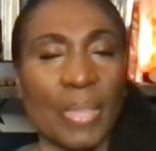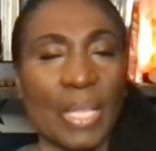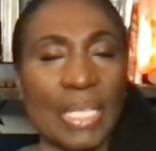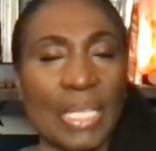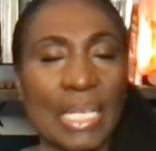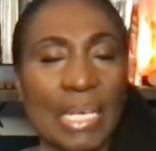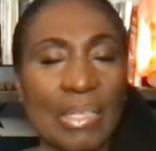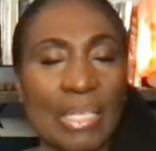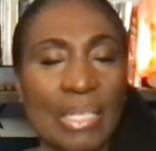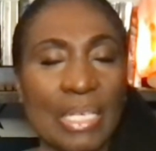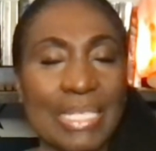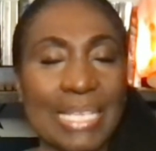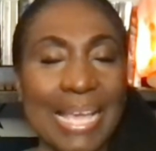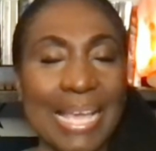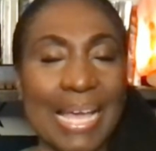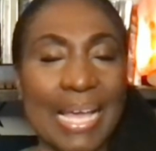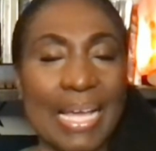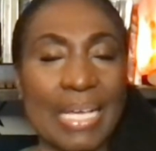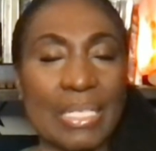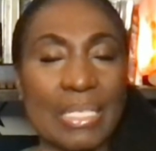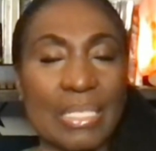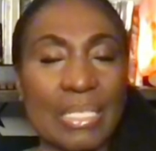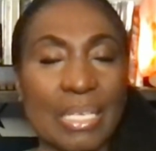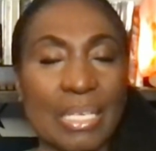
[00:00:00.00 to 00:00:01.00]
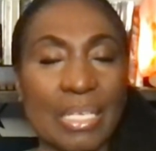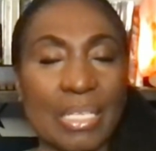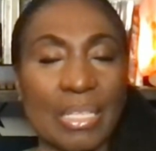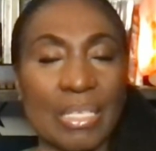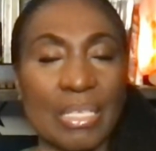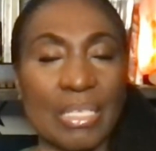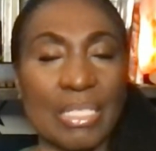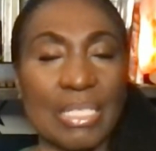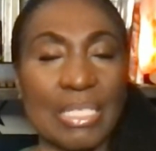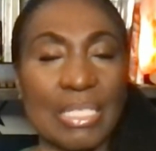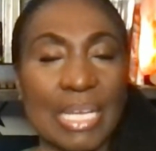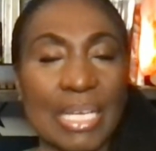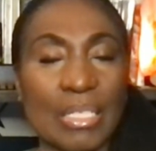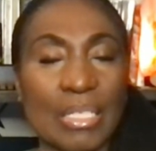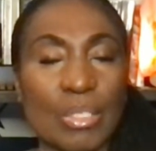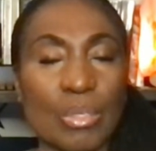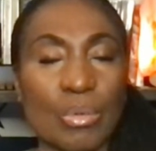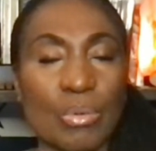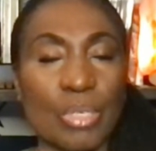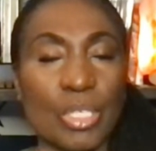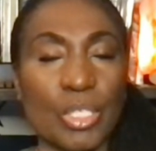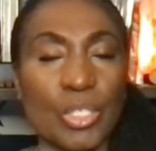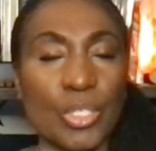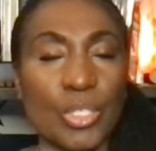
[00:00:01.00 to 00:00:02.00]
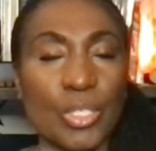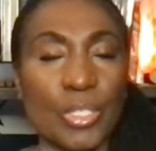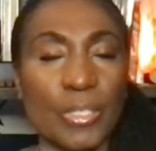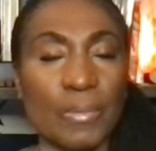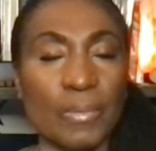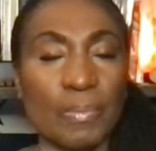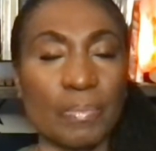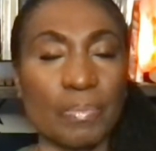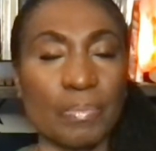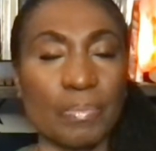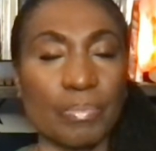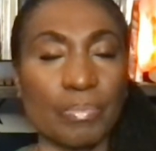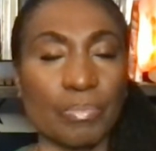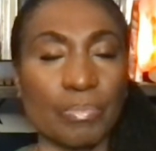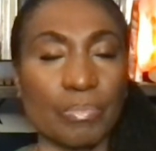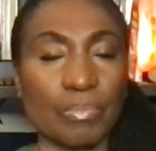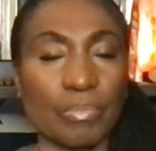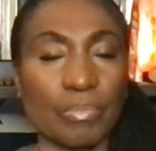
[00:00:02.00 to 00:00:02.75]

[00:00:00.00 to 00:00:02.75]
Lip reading: Now let's ask this next question.